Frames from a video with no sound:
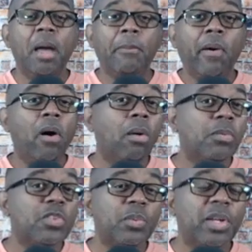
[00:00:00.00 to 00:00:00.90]
Paul
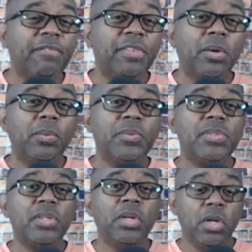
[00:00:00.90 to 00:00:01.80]
was one of
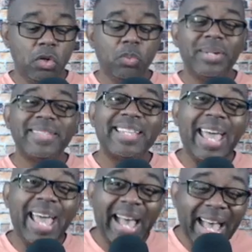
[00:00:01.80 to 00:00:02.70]
those who was
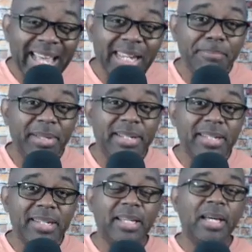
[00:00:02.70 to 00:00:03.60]
adamant
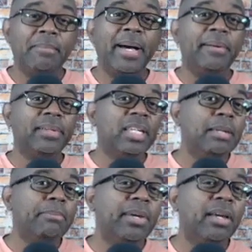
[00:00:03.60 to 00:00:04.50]
about
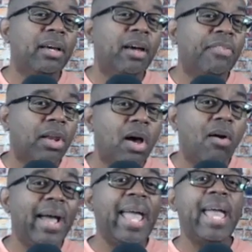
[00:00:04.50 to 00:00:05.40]
keeping the
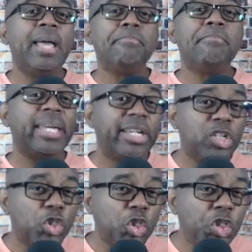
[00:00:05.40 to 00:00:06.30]
law and
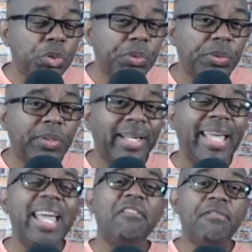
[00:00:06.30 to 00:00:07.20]
making sure
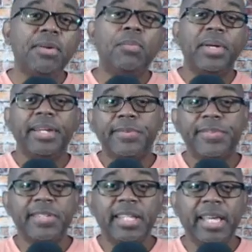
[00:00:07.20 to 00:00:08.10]
everyone
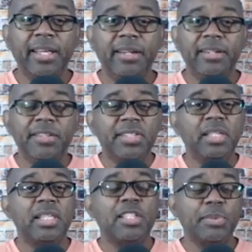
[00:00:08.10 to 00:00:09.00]
else did. You see,
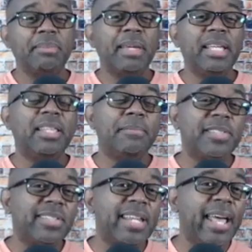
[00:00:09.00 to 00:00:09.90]
that's what made them
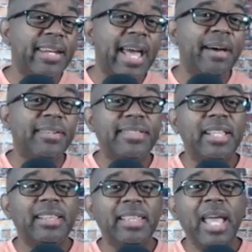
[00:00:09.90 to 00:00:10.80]
stand out, is
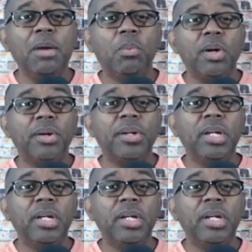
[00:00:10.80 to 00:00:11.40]
that they were